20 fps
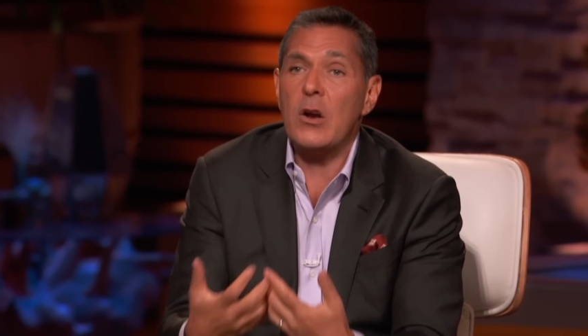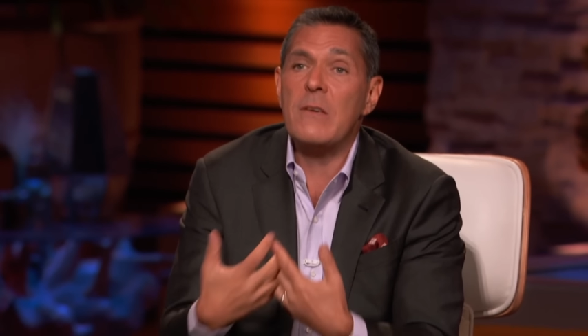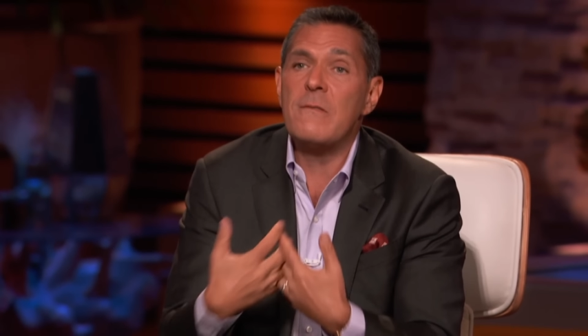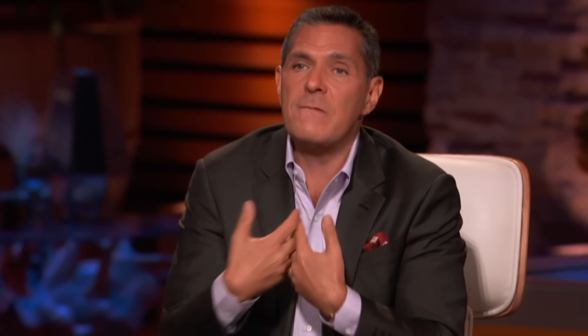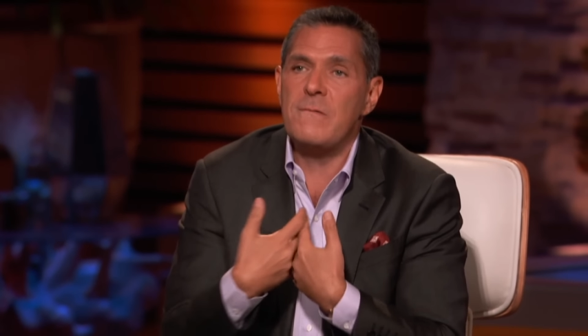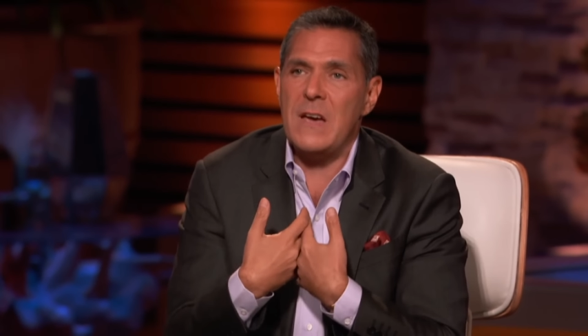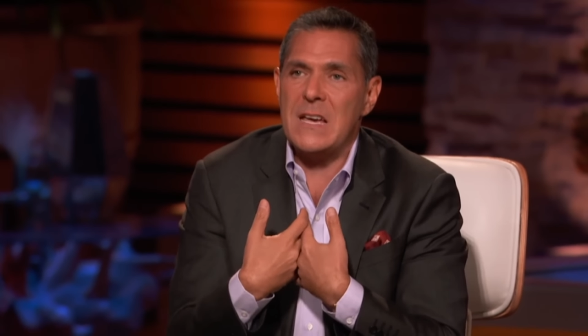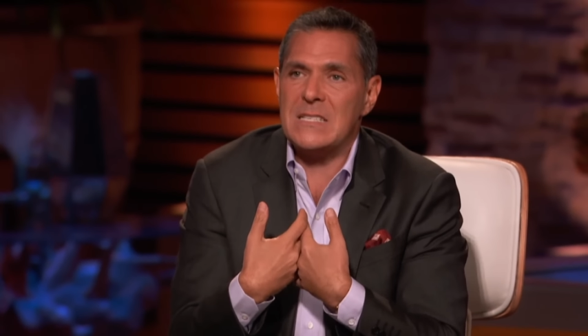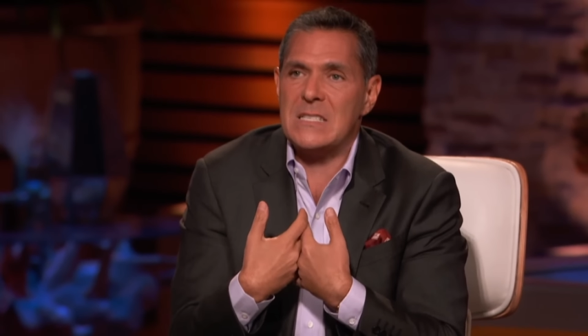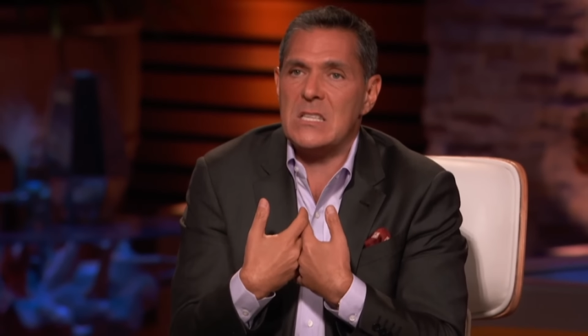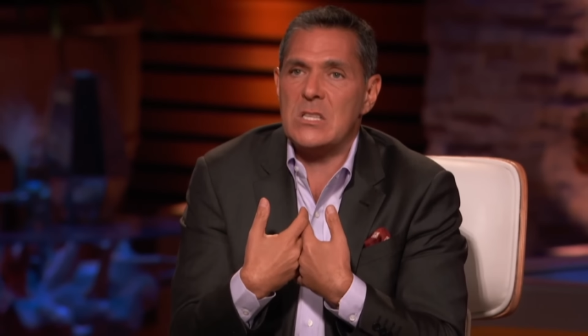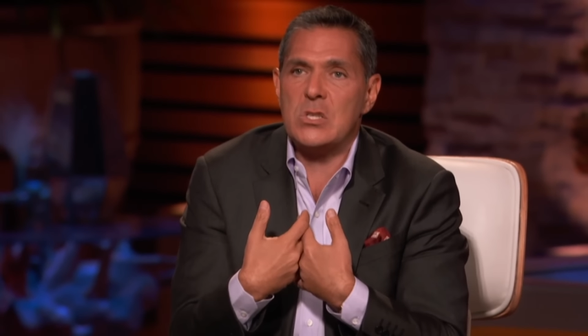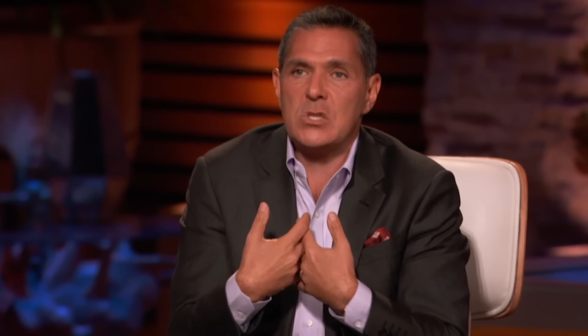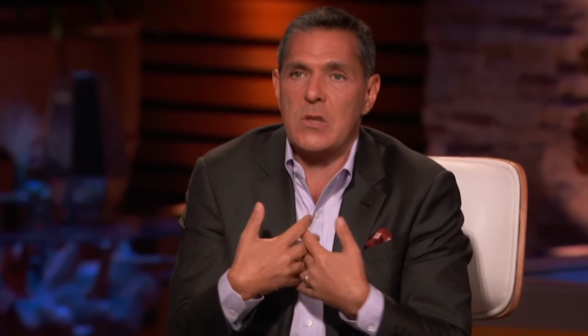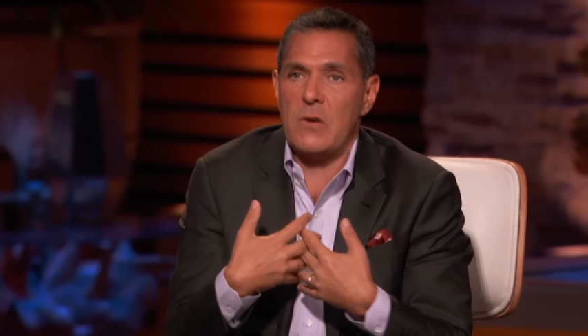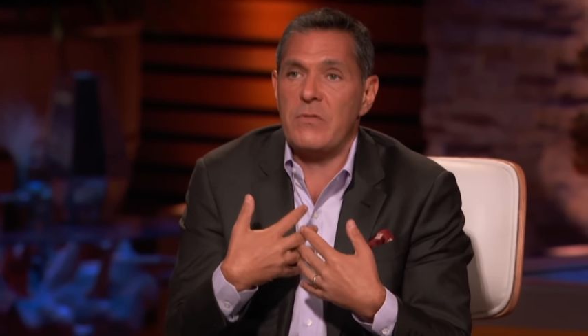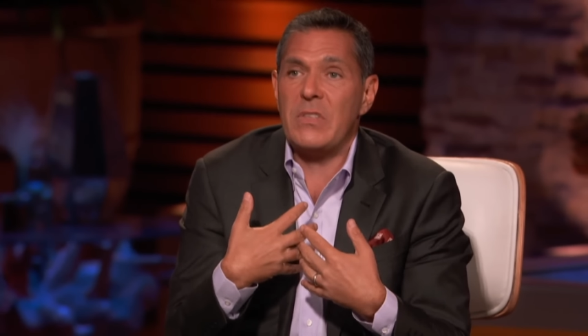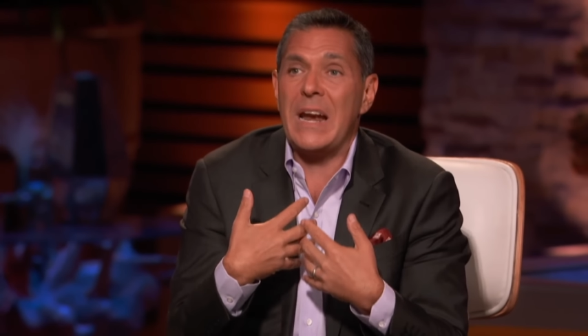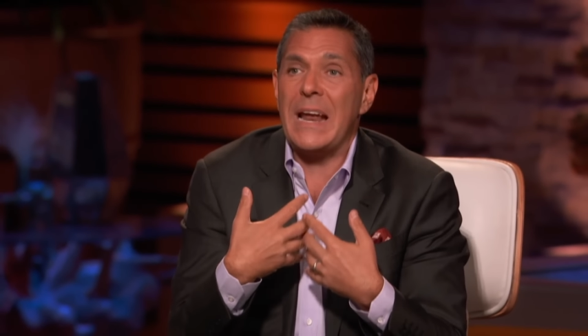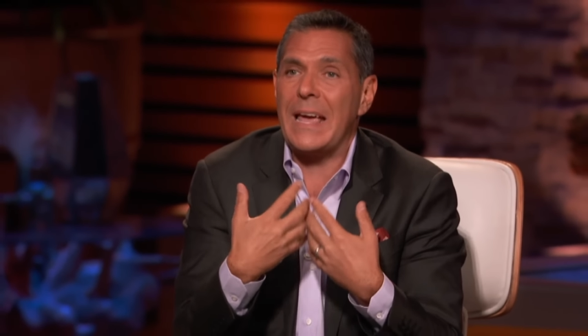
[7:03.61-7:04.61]
invest in
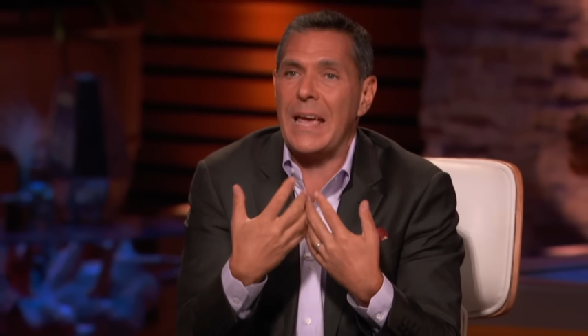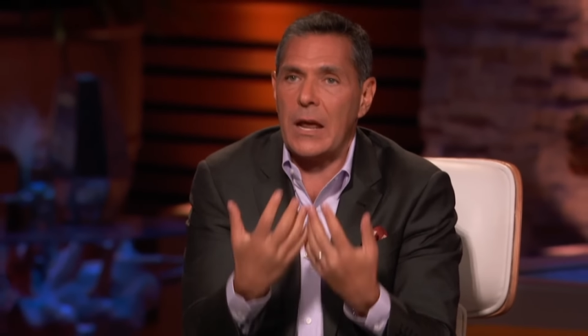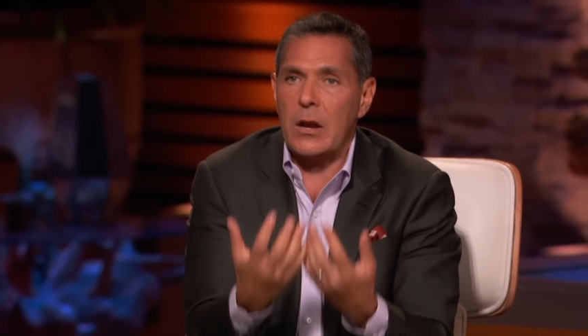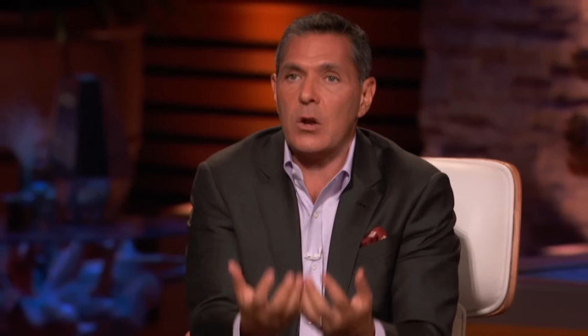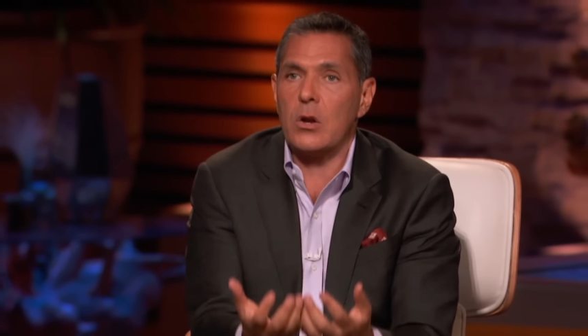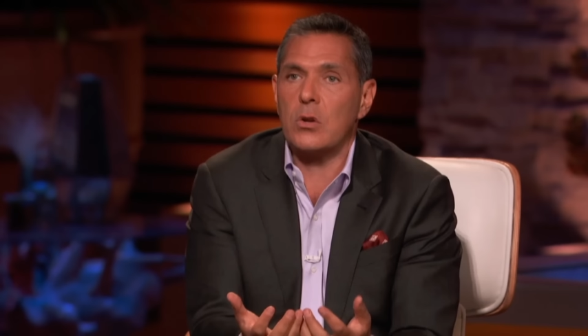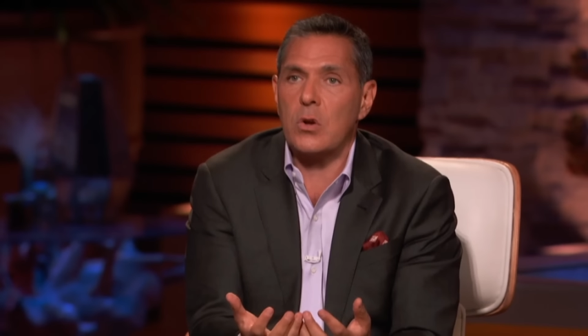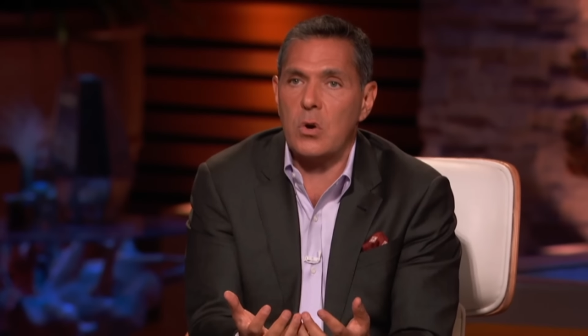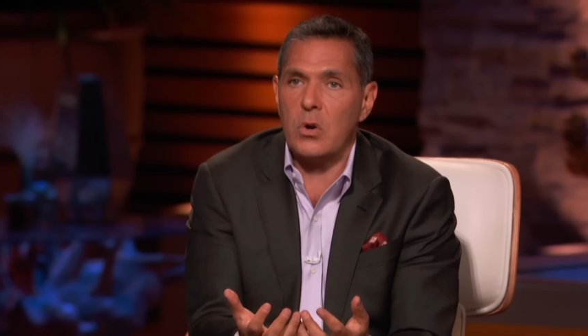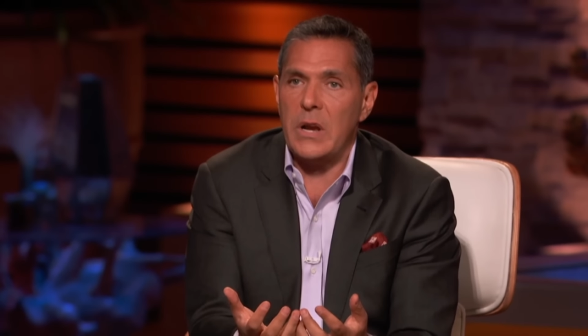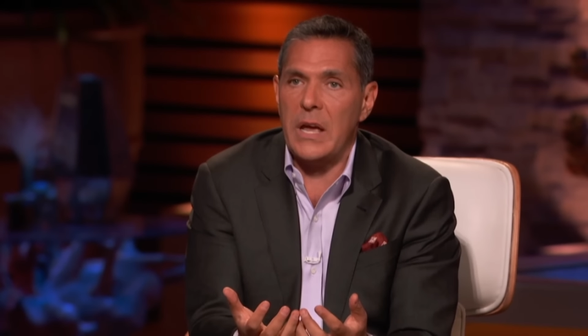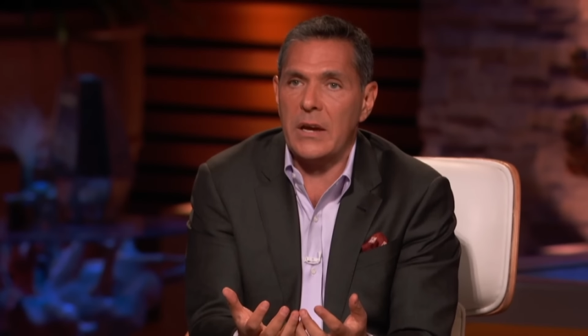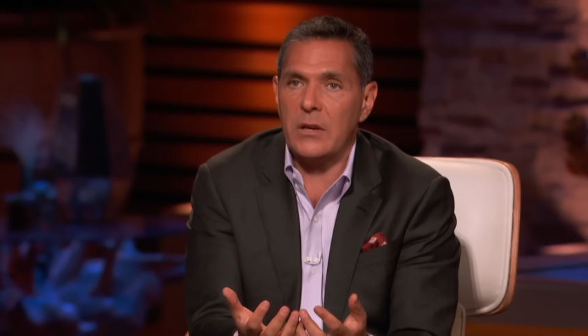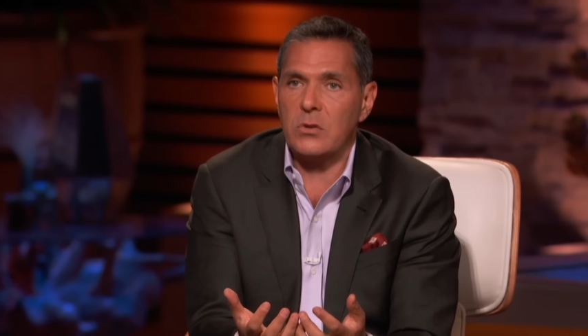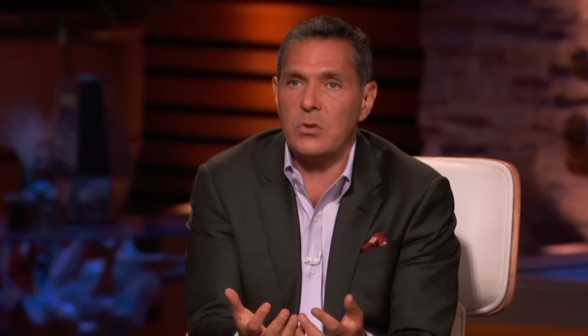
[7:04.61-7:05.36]
stuff that I cannot connect